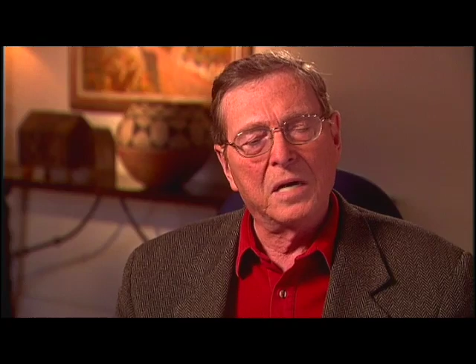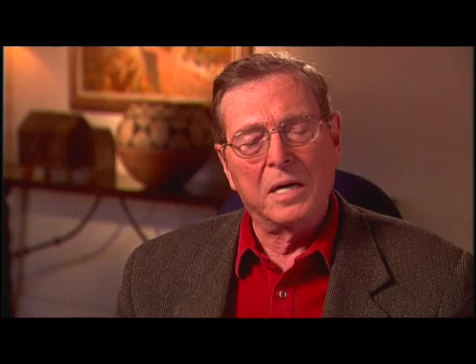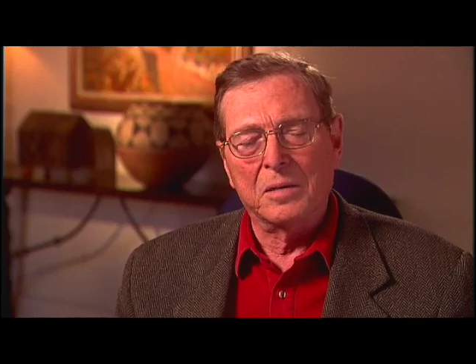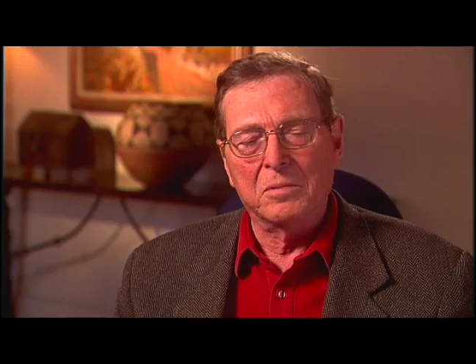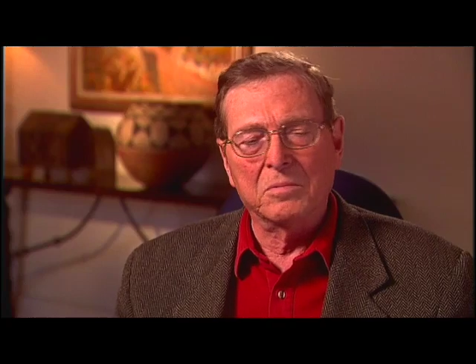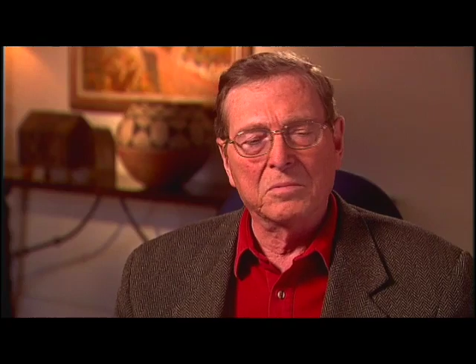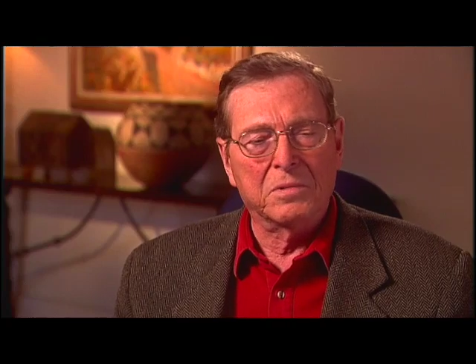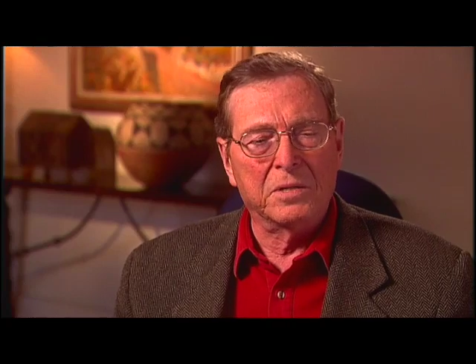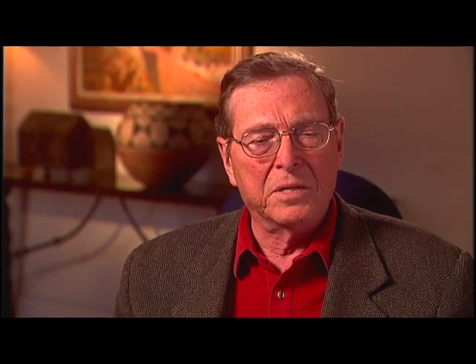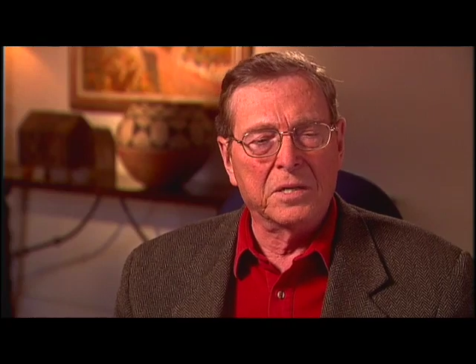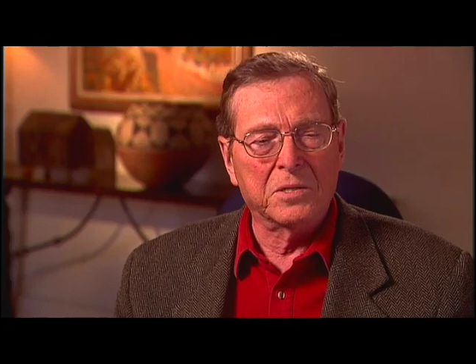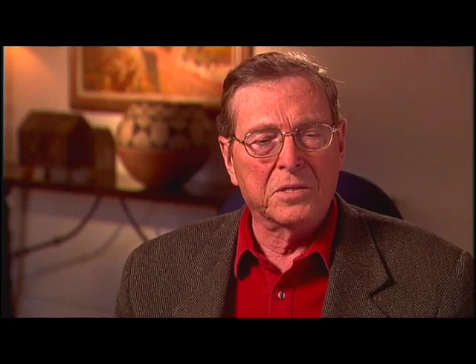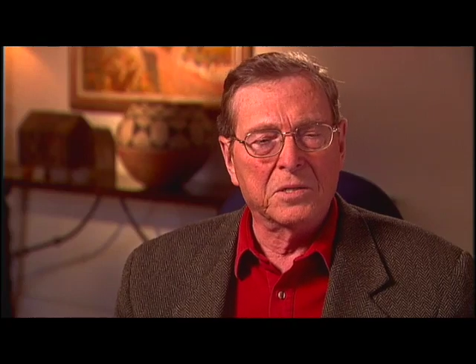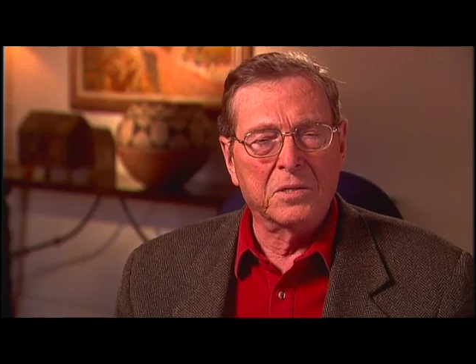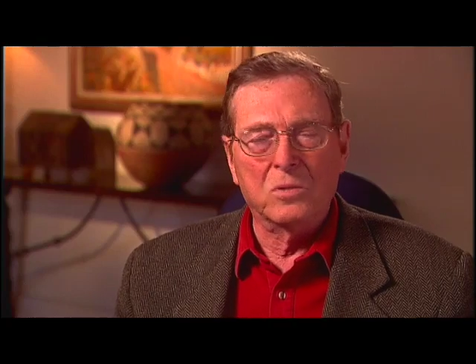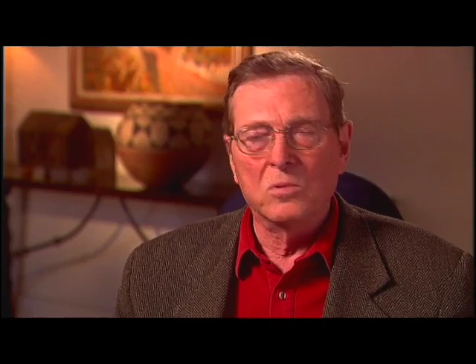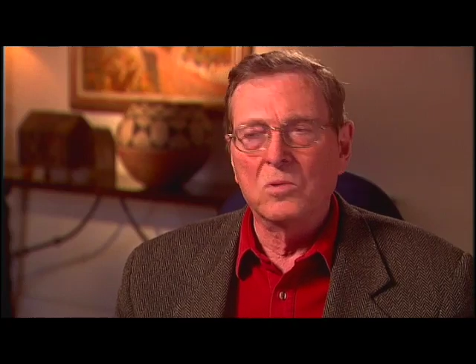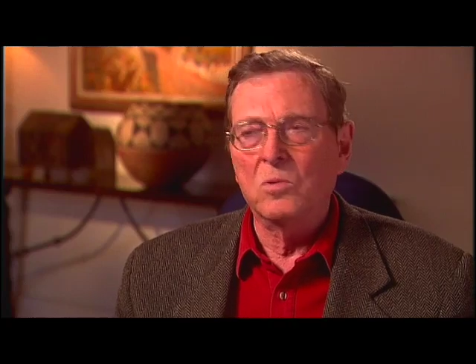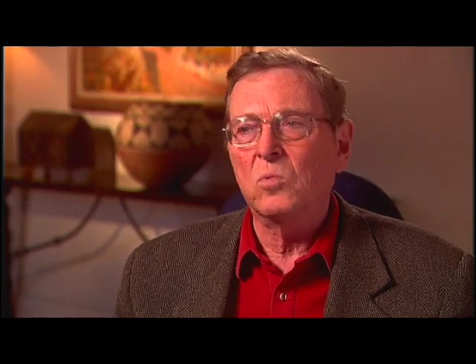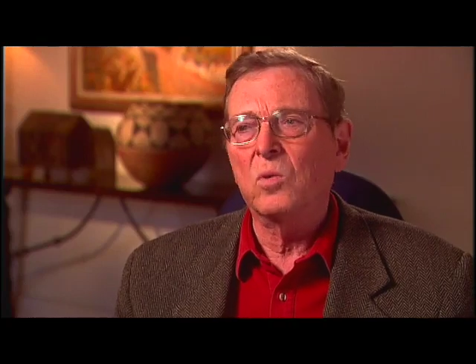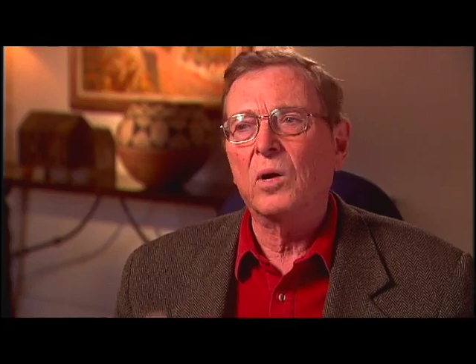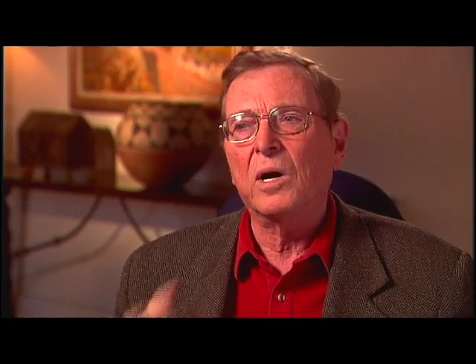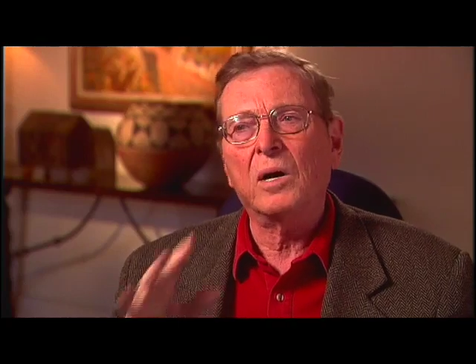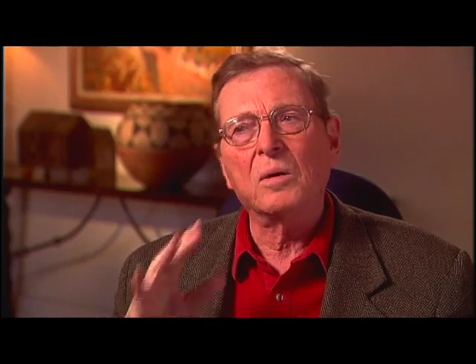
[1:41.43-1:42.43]
I don't think so.
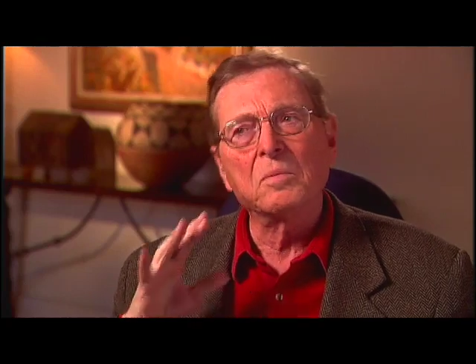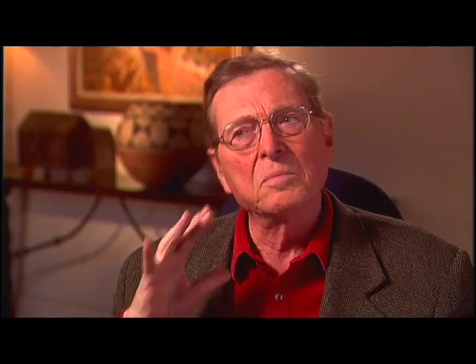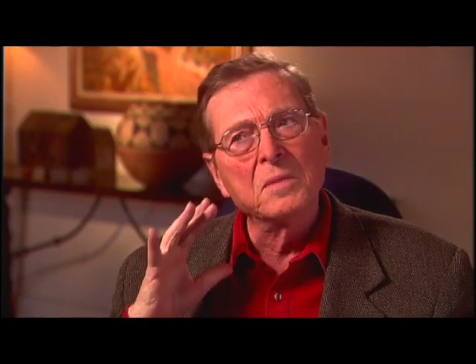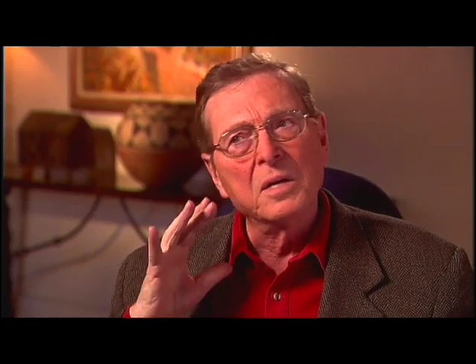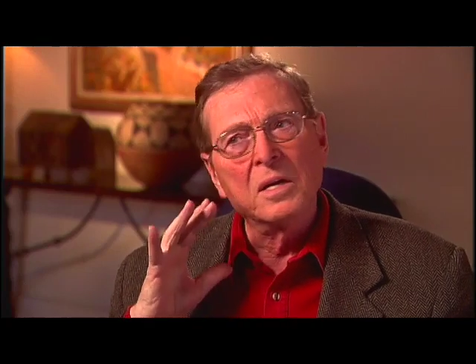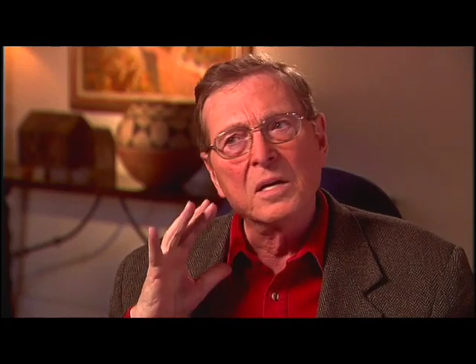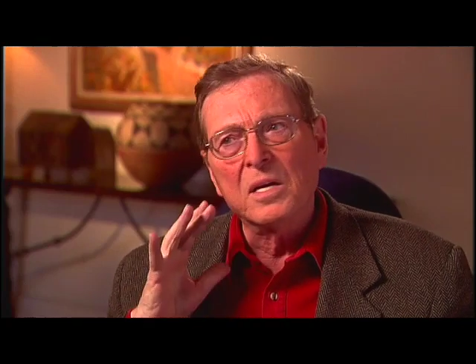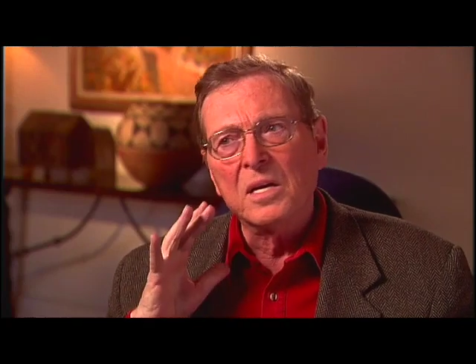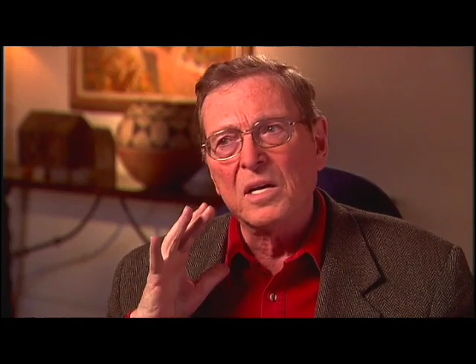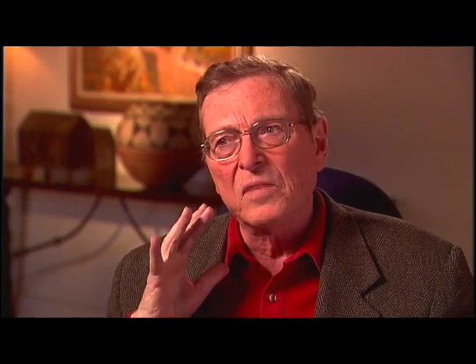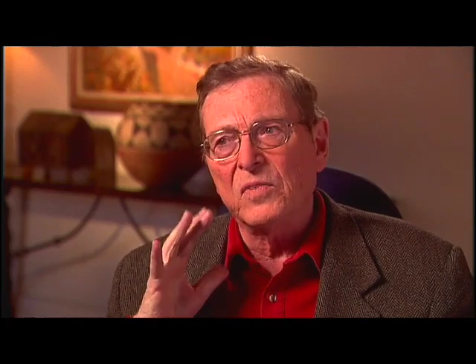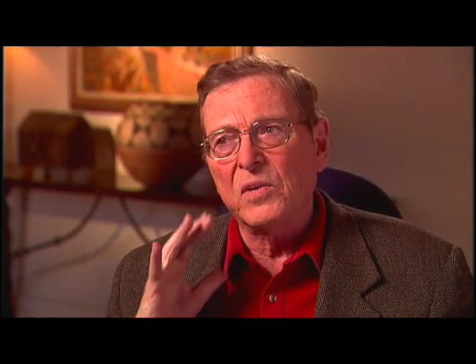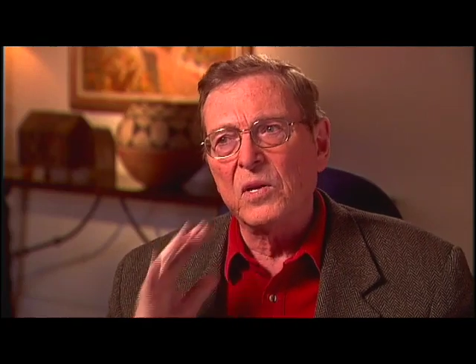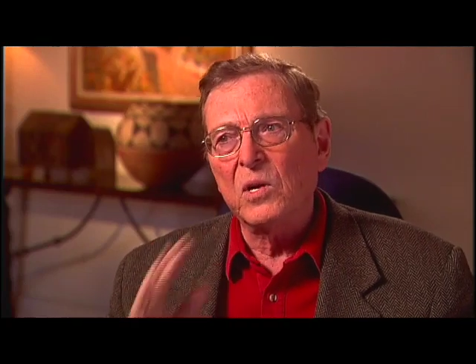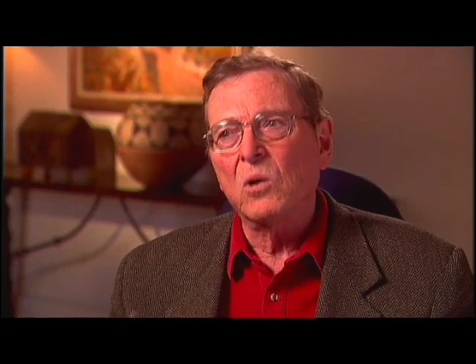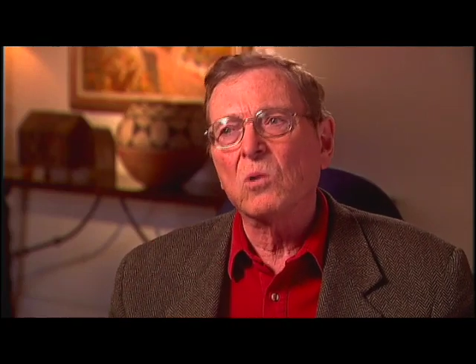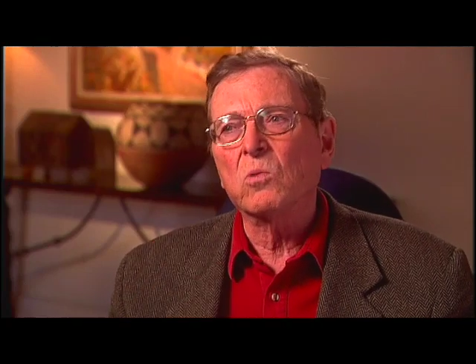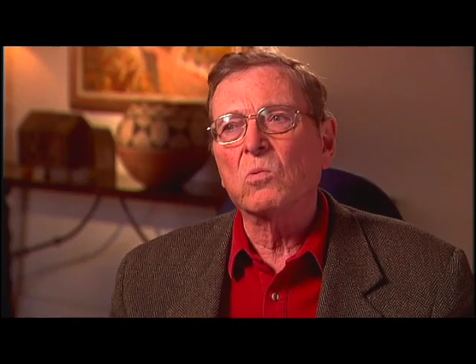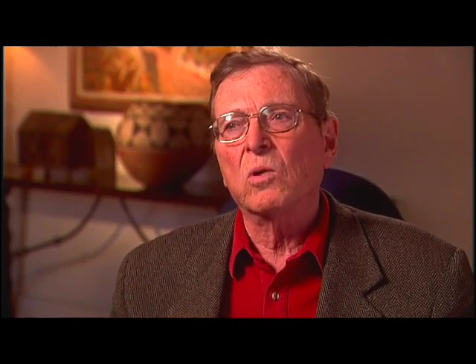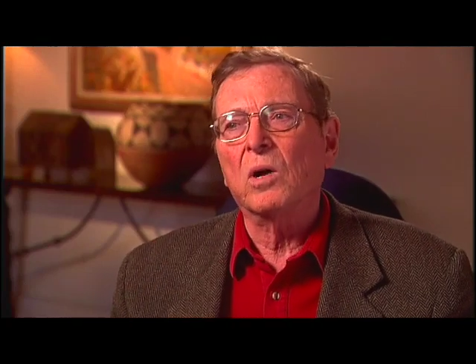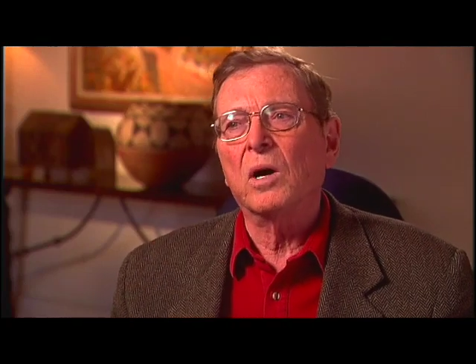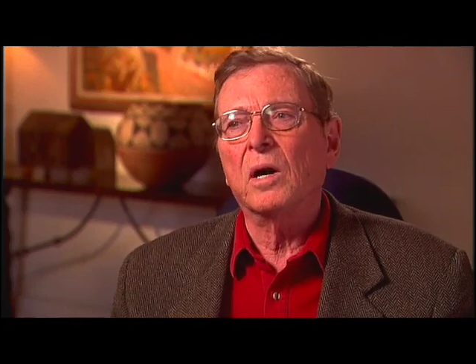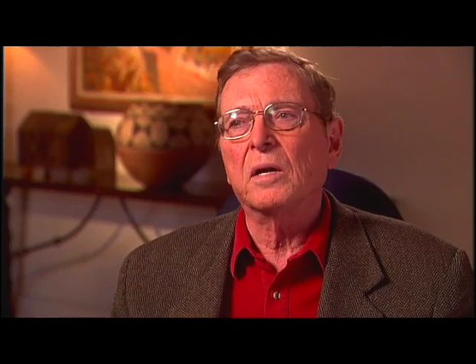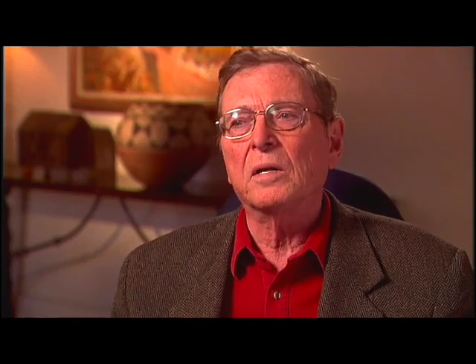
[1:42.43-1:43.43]
Well, if you
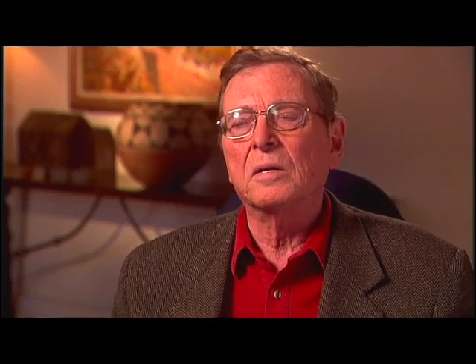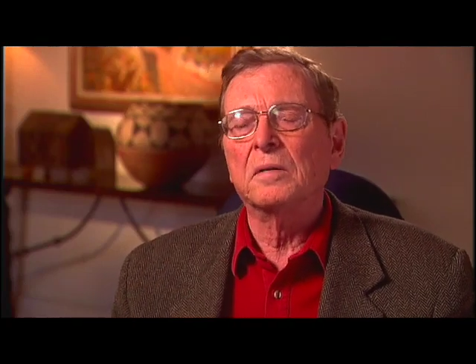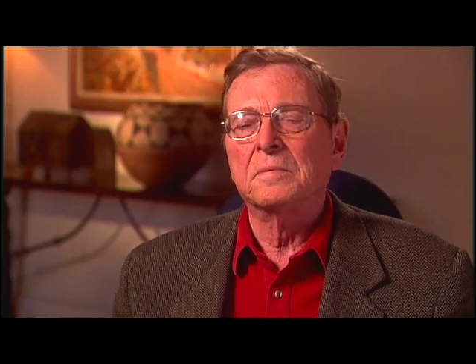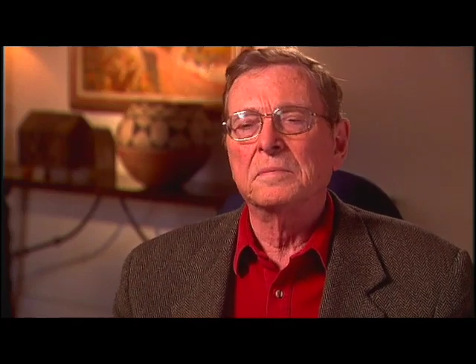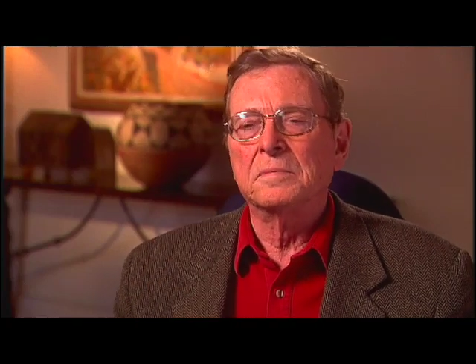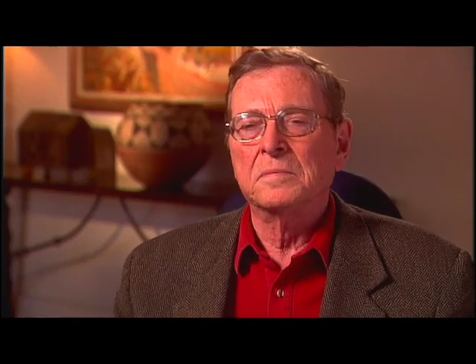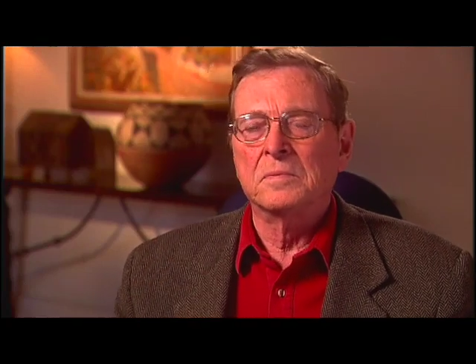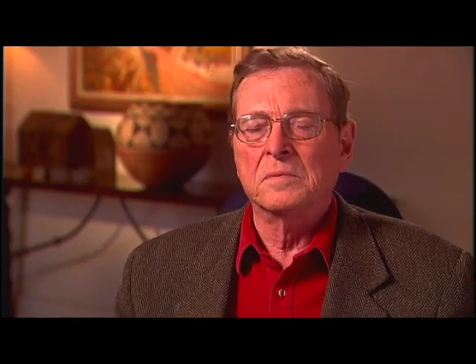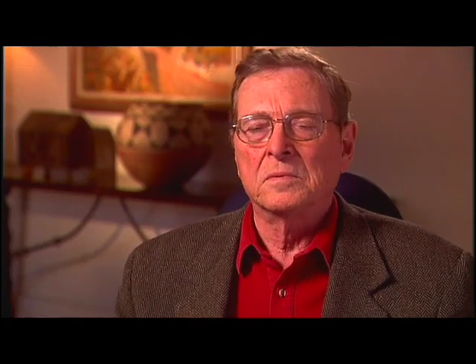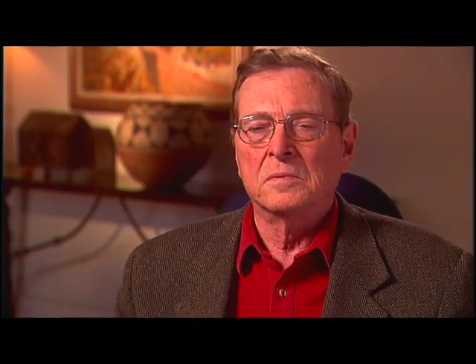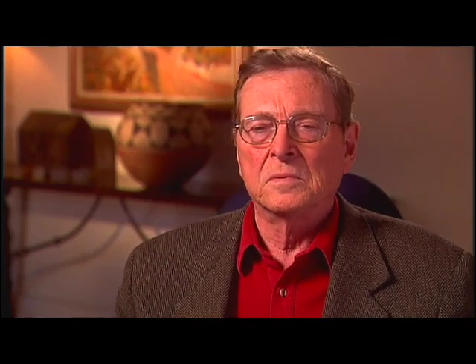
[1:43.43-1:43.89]
don't run,